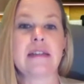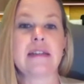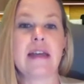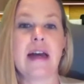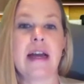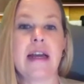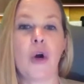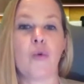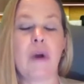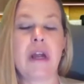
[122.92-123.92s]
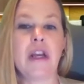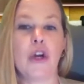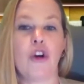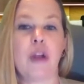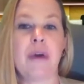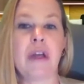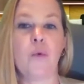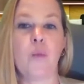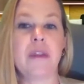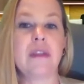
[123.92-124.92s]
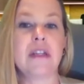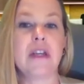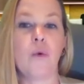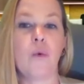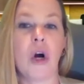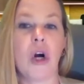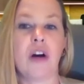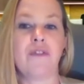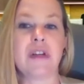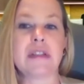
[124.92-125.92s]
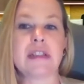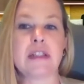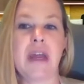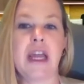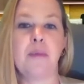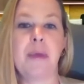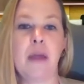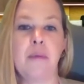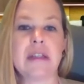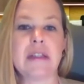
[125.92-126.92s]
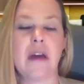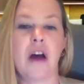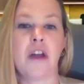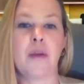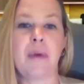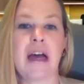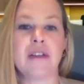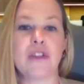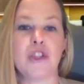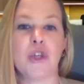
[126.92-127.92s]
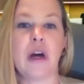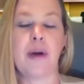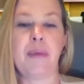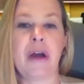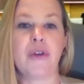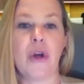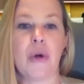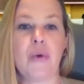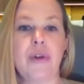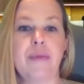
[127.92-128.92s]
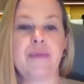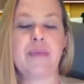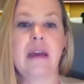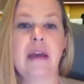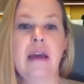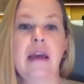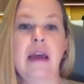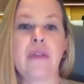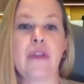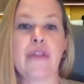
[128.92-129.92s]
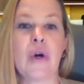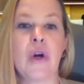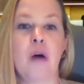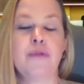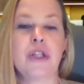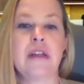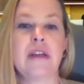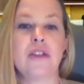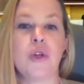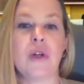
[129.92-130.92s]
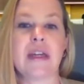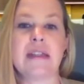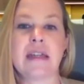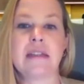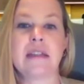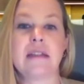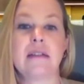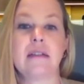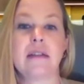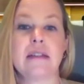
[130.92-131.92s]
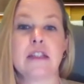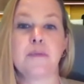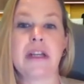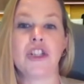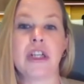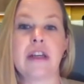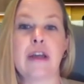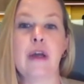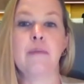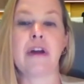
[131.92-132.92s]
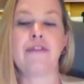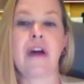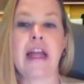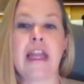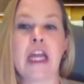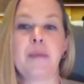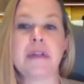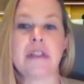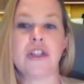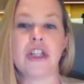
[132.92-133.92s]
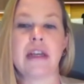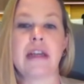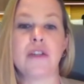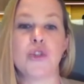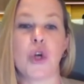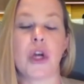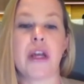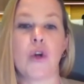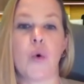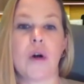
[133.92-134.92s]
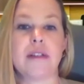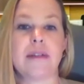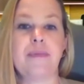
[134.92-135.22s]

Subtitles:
sign a written agreement with the DOR office to make payments on the past due amount owed. And the third option is to contest the suspension by filing a petition in circuit court.